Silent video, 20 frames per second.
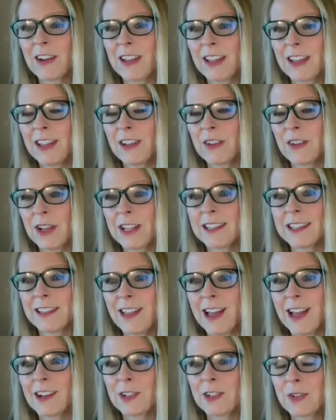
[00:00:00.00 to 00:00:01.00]
It creates a
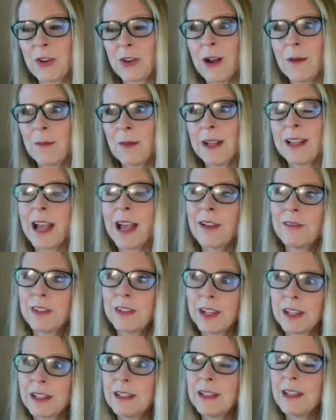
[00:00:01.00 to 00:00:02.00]
lot of trauma. I've
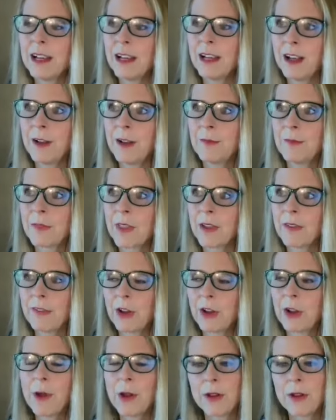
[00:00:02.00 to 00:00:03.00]
done a
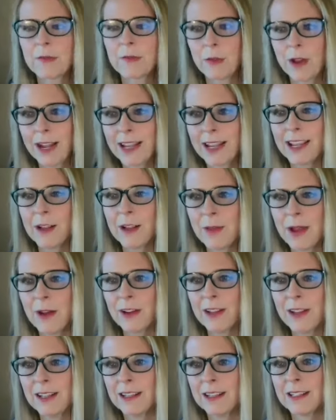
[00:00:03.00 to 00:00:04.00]
fair amount of writing
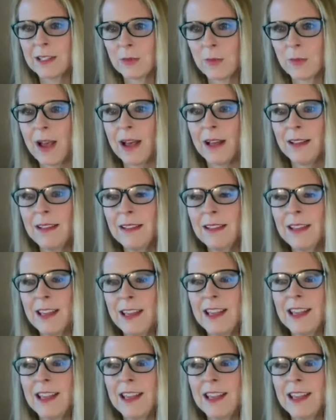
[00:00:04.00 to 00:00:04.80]
about it as well.